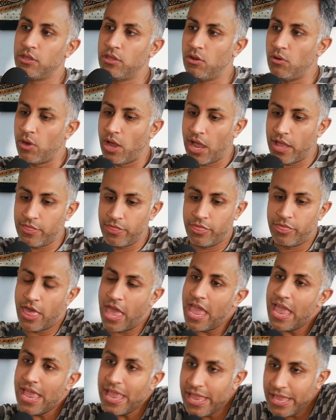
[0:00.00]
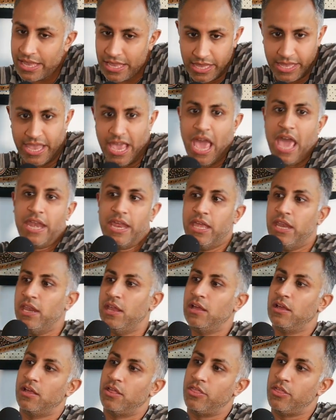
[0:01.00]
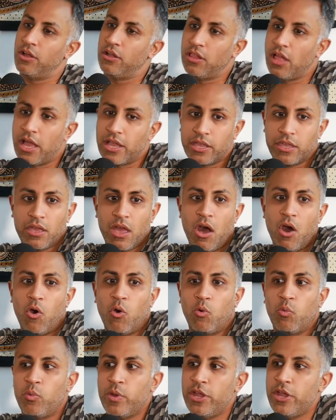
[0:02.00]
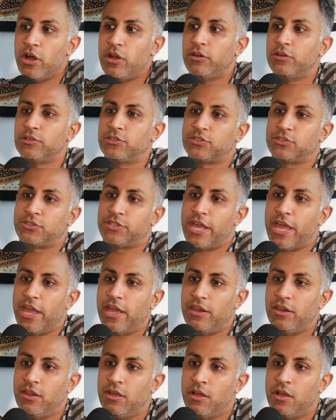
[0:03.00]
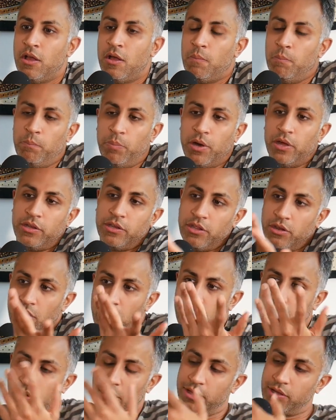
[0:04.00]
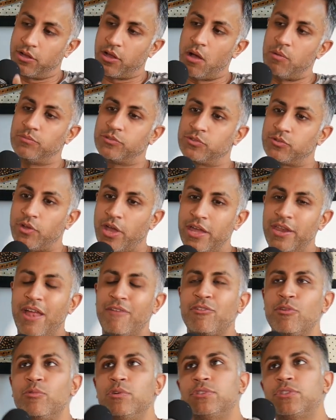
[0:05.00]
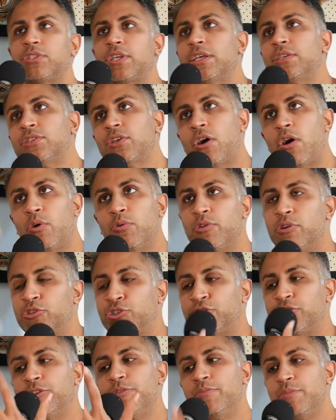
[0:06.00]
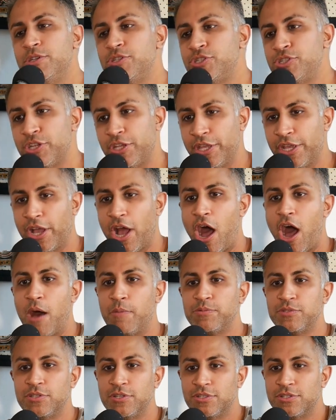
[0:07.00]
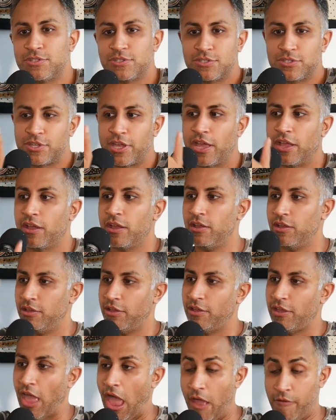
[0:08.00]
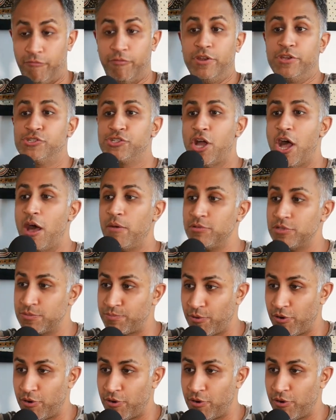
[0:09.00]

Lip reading: You know, and they get it. They're like, yo, we understand. But you know, it comes, and everyone says, oh, there shouldn't be shitty cops, and it's just like every job is